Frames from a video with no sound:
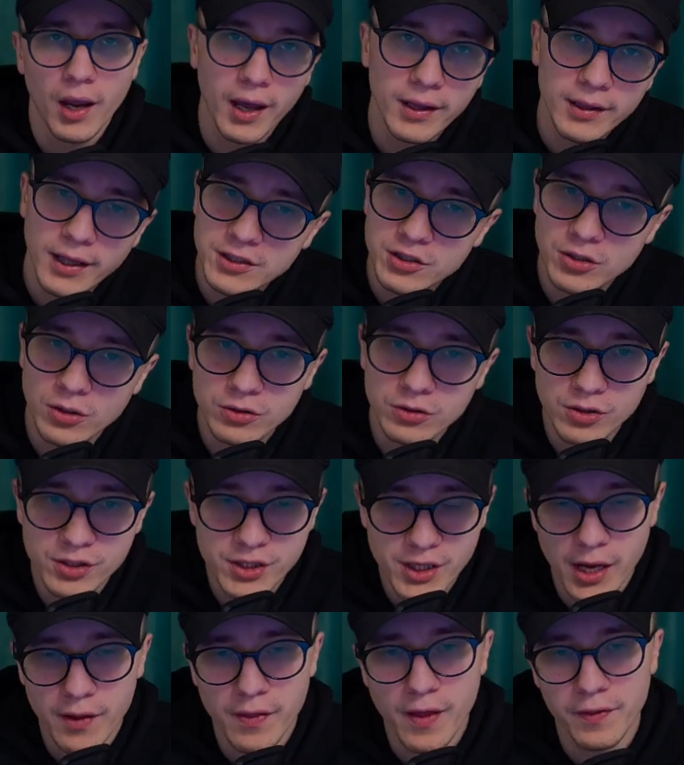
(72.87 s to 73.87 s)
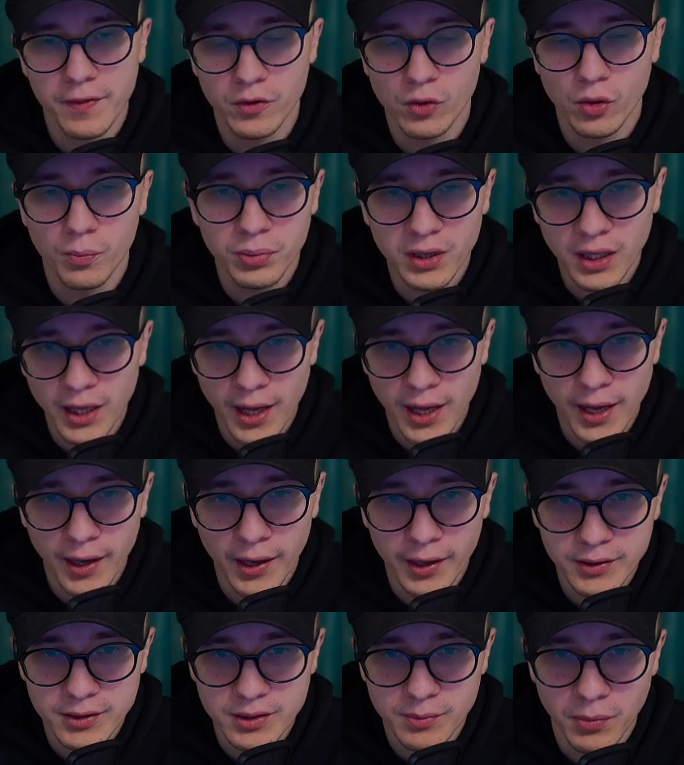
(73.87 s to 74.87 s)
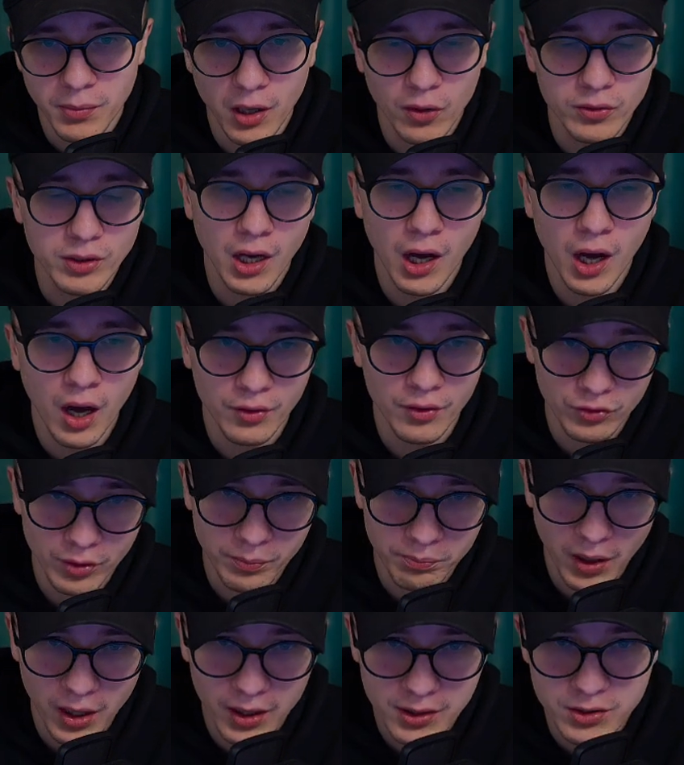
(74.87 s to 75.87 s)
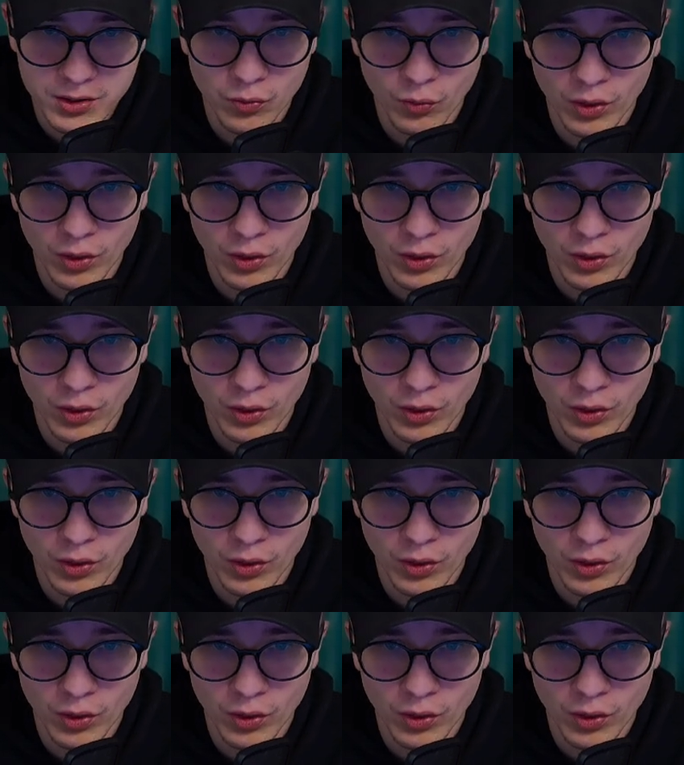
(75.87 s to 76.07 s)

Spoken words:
let's also say that your plan, it's about $100.